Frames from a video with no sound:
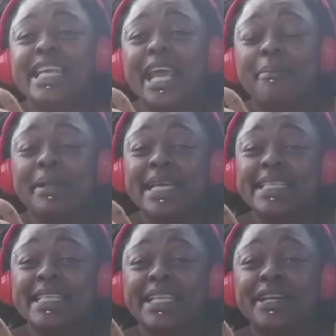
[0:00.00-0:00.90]

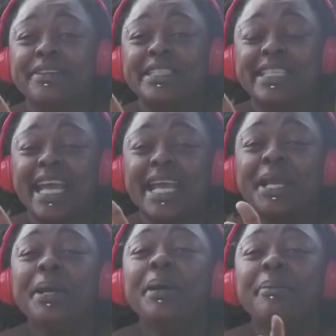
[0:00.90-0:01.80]
eggplants in there today.
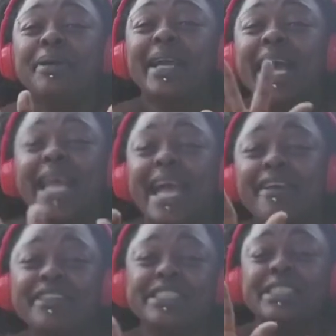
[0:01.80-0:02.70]
But I'm kind of
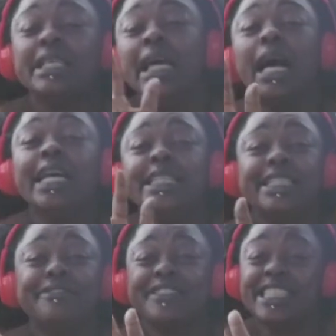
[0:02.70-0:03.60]
having a
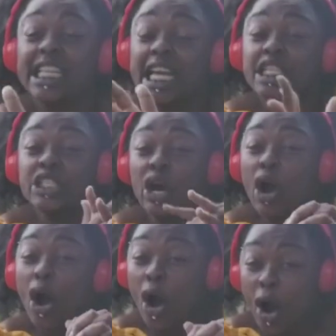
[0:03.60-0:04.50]
different change of
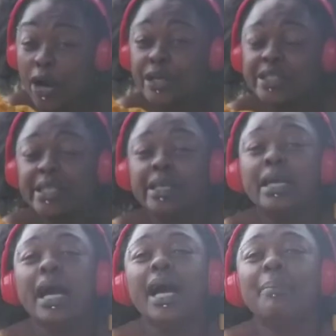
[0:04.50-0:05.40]
heart
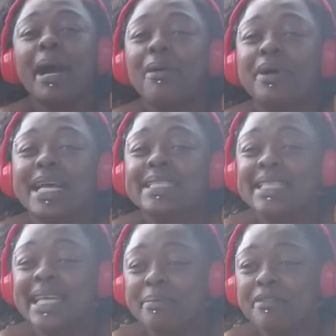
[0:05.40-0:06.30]
about what I
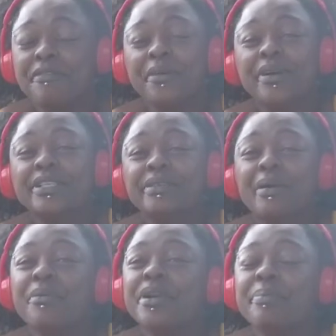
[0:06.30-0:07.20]
said before, so I
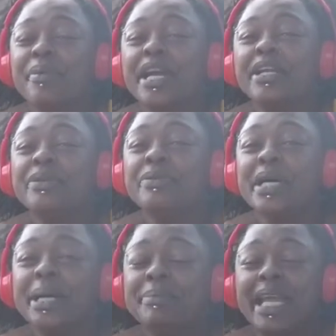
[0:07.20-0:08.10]
wanted to bring a new
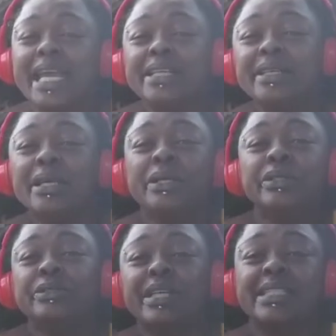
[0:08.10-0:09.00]
update
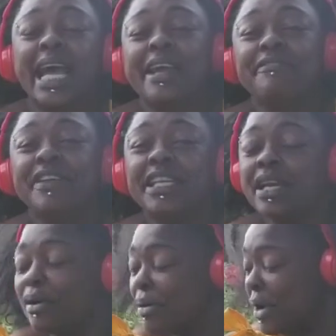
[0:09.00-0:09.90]
sort of type
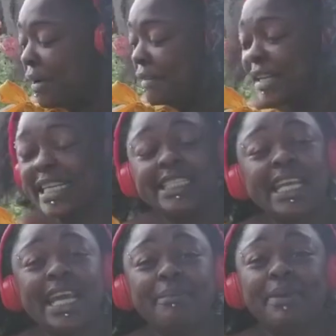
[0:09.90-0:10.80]
video for these
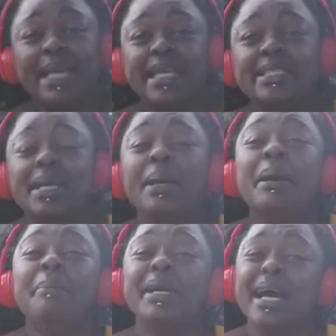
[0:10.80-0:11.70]
eggplants,
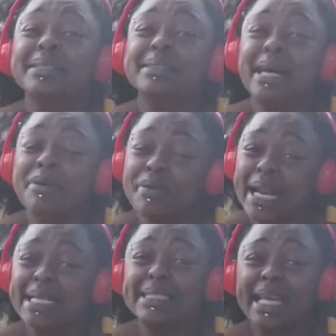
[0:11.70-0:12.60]
because some of what
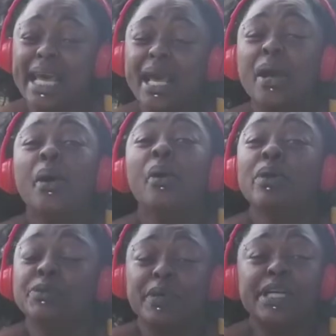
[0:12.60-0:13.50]
I said
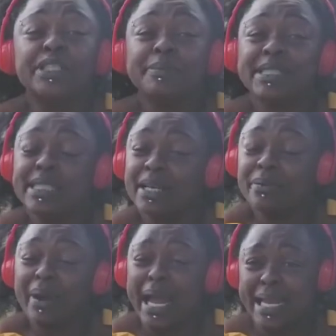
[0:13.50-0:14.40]
was 100%
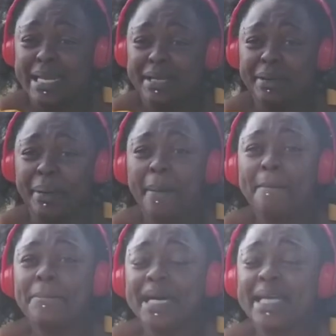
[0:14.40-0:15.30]
right.
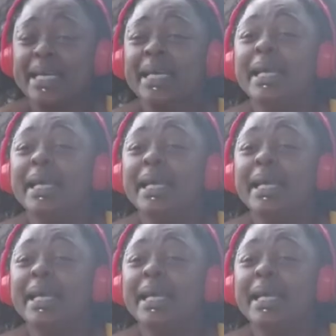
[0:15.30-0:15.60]
But